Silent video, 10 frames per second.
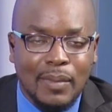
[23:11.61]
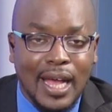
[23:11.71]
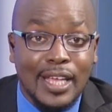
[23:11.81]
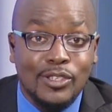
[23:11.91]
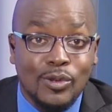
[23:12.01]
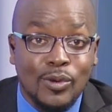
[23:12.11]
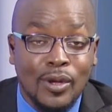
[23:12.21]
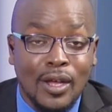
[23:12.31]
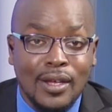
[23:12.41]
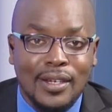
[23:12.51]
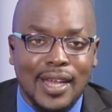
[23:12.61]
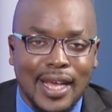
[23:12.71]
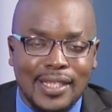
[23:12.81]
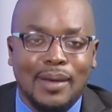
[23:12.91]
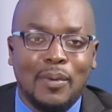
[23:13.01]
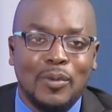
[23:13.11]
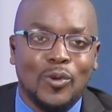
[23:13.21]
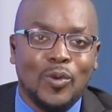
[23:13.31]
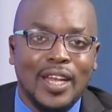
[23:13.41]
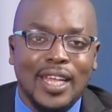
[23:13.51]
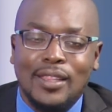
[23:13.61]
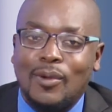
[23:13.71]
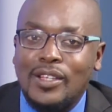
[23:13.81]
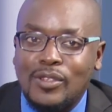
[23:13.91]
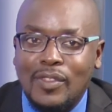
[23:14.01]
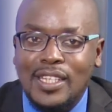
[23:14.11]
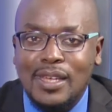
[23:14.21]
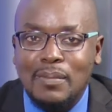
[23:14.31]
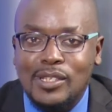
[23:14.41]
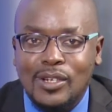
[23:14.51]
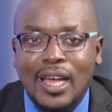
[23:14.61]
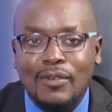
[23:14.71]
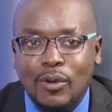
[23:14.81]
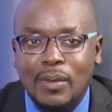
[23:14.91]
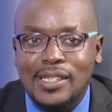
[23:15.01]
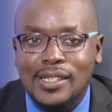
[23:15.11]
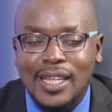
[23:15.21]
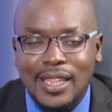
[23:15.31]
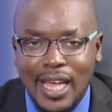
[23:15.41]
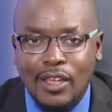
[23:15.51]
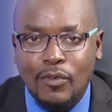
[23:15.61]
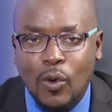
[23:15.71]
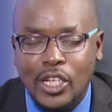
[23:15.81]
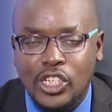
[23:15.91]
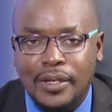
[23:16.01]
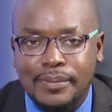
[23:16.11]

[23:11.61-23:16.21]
Bye to Nagatabo Mulukwani and the rest of the team. It's good night from us, and thank you for watching.